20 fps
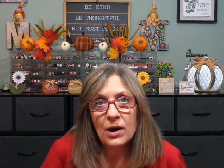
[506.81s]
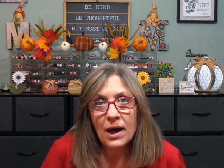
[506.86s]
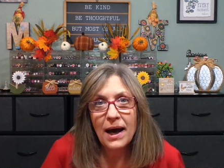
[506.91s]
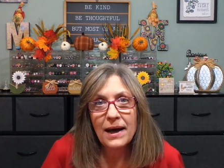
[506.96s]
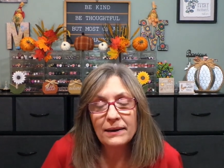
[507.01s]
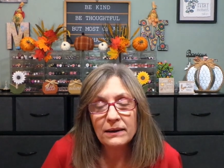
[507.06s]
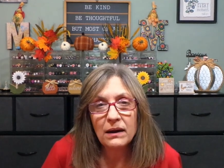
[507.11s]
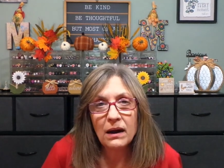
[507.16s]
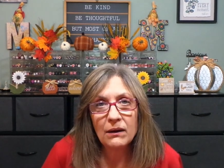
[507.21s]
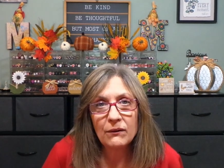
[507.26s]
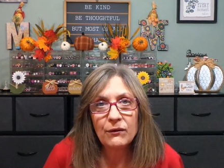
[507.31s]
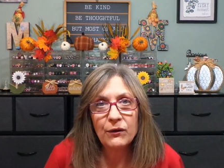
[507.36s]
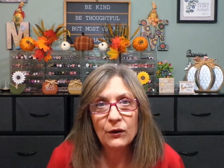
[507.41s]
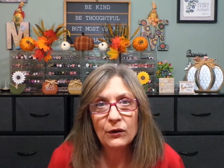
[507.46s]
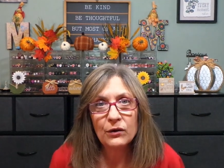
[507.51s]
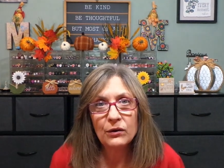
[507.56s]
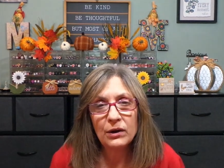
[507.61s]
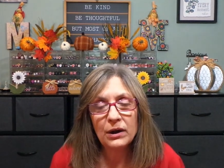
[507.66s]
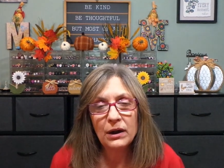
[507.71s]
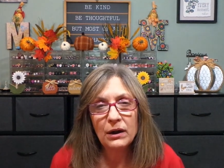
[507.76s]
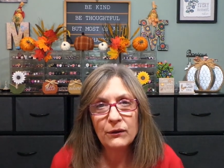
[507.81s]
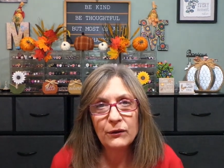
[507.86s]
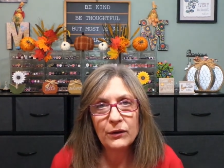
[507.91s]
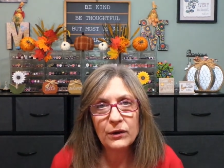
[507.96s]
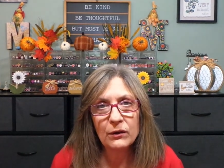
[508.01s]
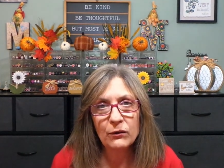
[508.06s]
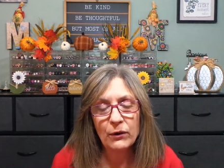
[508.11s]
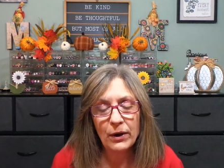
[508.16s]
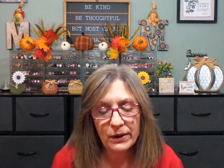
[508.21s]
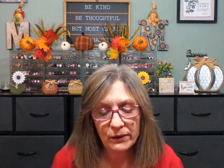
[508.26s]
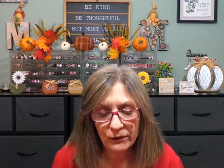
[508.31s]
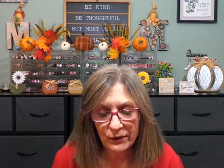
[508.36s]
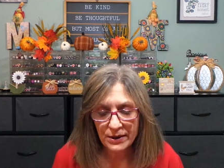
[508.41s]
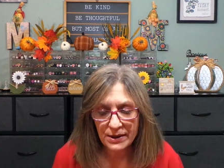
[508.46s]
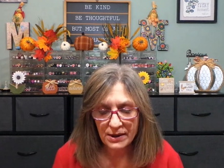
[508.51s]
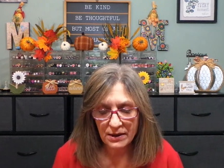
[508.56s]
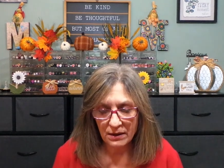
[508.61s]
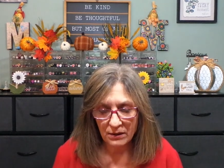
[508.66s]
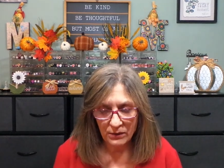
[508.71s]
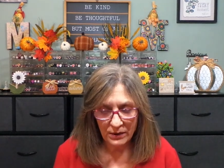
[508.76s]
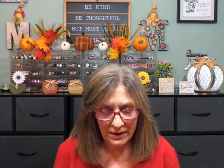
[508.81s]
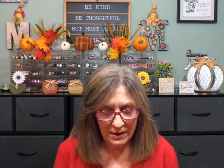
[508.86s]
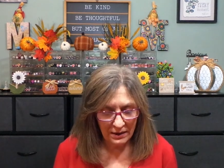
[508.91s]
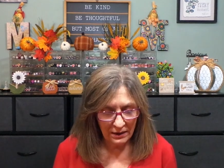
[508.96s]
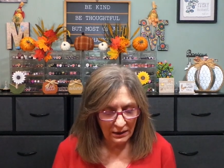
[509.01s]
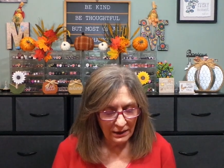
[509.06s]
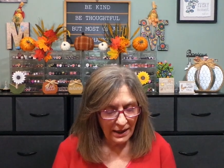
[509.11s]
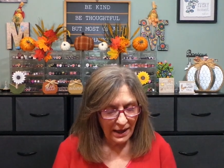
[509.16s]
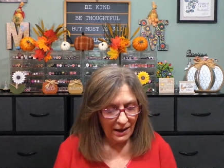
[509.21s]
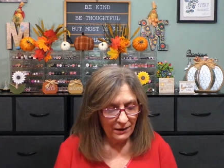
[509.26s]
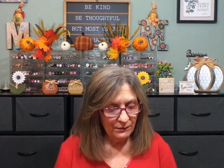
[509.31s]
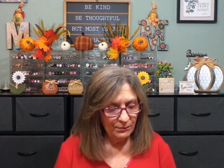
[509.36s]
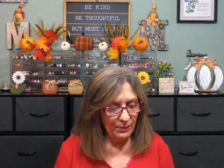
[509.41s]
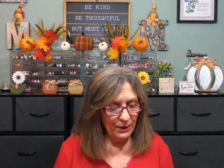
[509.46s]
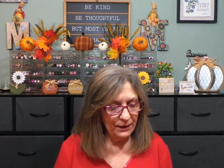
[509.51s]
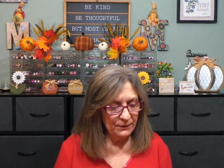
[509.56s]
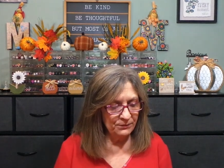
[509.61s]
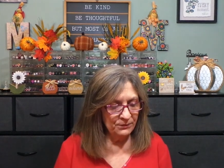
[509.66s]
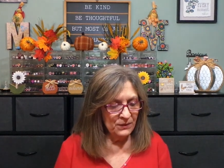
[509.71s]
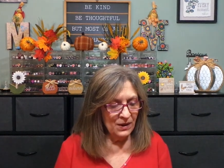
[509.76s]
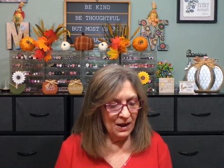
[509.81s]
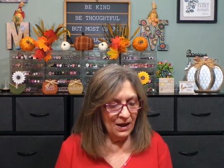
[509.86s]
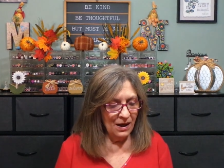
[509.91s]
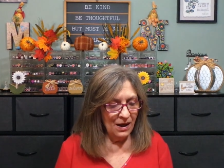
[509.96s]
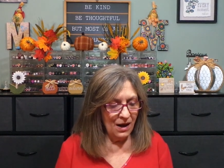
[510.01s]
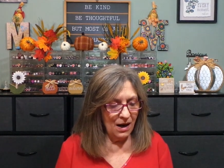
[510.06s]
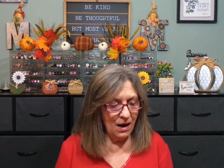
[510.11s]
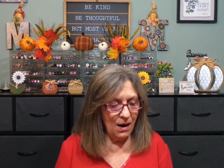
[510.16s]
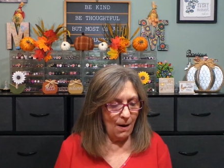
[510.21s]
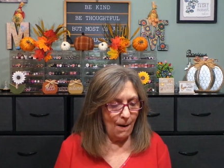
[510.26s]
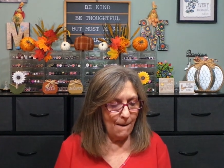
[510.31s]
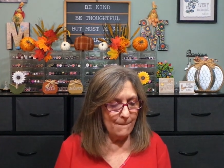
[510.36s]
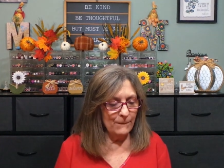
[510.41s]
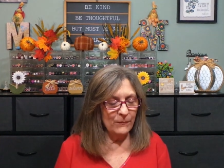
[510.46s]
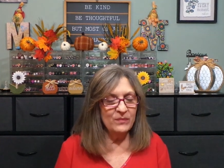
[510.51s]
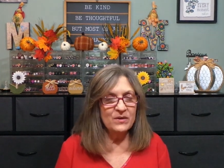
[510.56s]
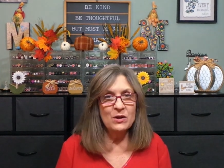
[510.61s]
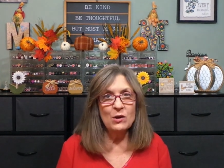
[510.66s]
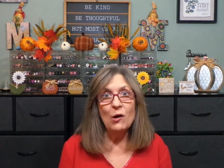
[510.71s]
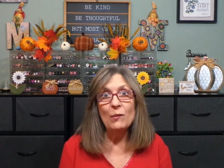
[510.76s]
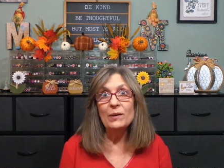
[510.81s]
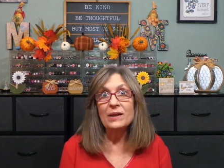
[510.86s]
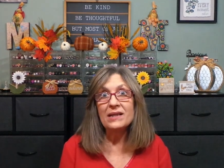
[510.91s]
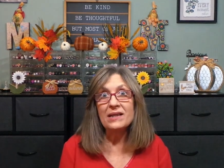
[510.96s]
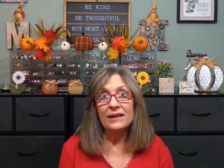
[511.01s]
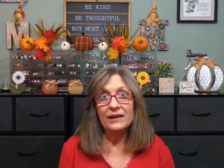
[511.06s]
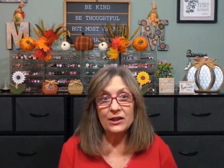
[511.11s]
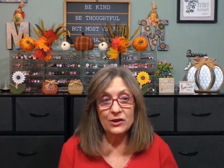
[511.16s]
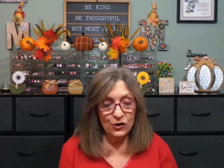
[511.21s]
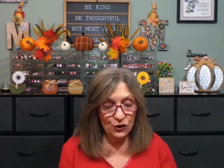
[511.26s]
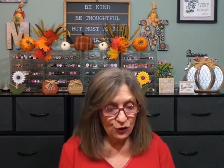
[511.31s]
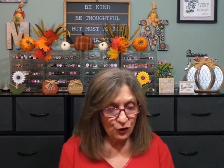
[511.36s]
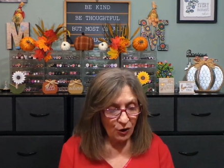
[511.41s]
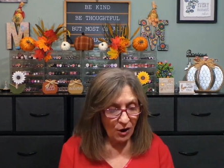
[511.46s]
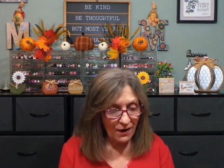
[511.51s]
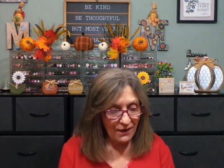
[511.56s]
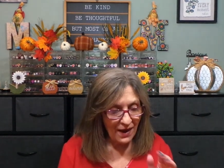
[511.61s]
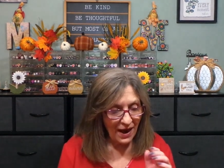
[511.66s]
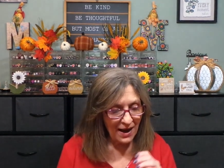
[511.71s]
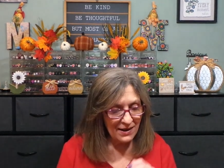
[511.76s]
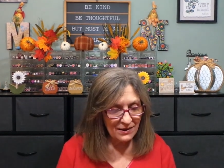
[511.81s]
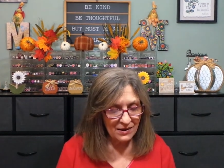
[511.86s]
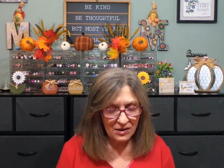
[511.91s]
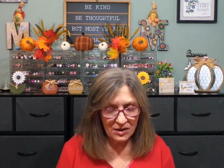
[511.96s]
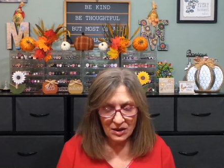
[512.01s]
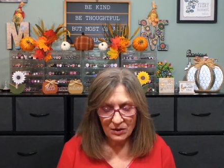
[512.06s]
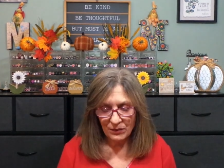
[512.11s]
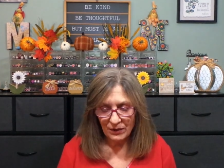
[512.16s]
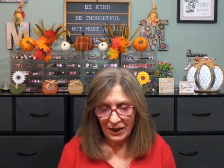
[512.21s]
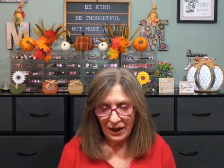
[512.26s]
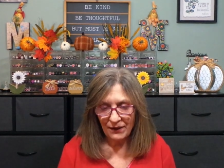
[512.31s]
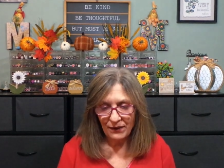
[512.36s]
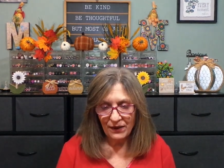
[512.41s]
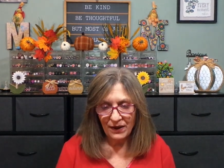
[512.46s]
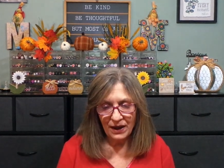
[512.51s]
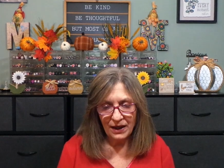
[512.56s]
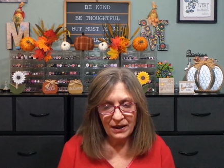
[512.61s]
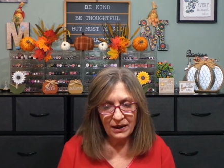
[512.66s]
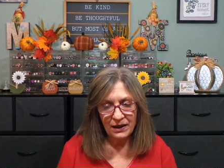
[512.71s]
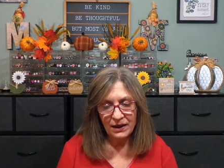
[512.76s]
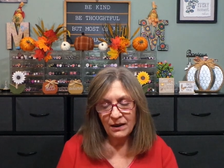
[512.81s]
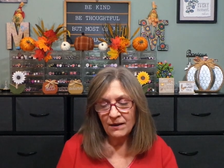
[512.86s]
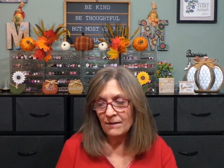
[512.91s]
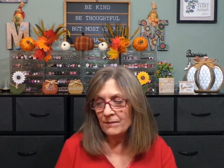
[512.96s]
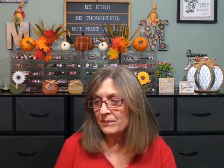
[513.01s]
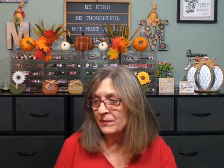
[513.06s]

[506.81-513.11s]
and for, you know, for the right reason, it wasn't allowed, but, um, so I'm excited to try that and see what I think.